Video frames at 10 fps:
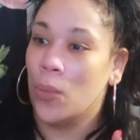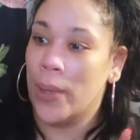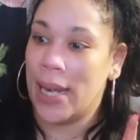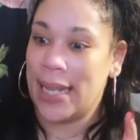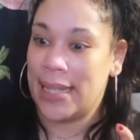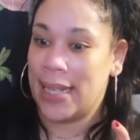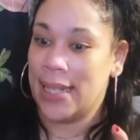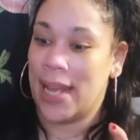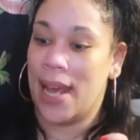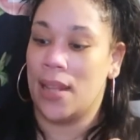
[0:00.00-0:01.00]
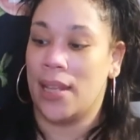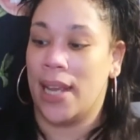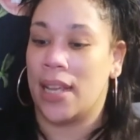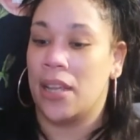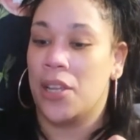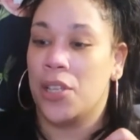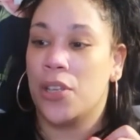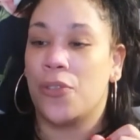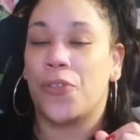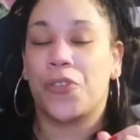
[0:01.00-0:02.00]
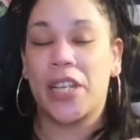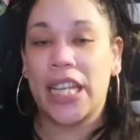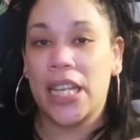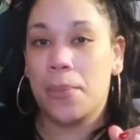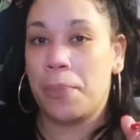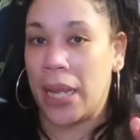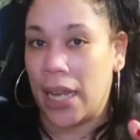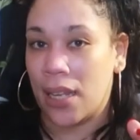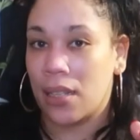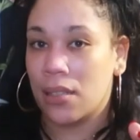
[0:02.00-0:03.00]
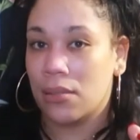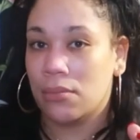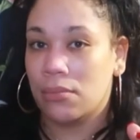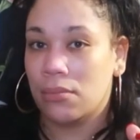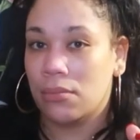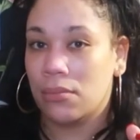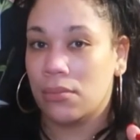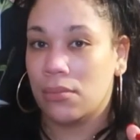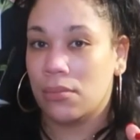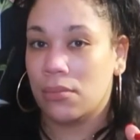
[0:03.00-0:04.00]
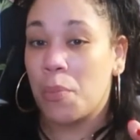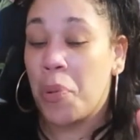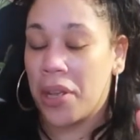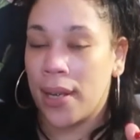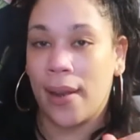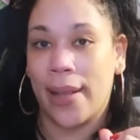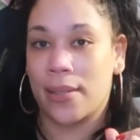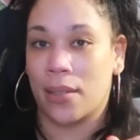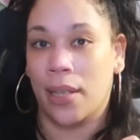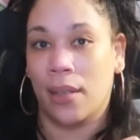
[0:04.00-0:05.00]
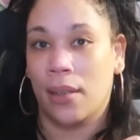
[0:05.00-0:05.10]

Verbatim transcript: when I seen that. Like, you freaking pig. Put it nicely.